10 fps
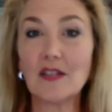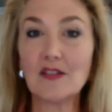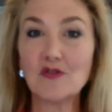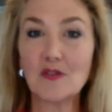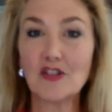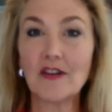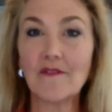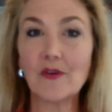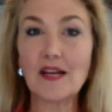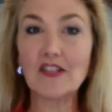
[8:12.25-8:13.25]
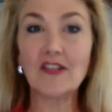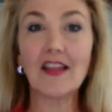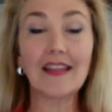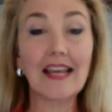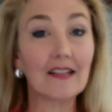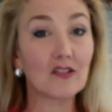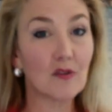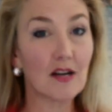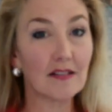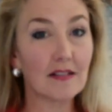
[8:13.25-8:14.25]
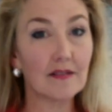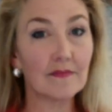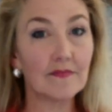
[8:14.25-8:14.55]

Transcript: and nutrition information that they can trust.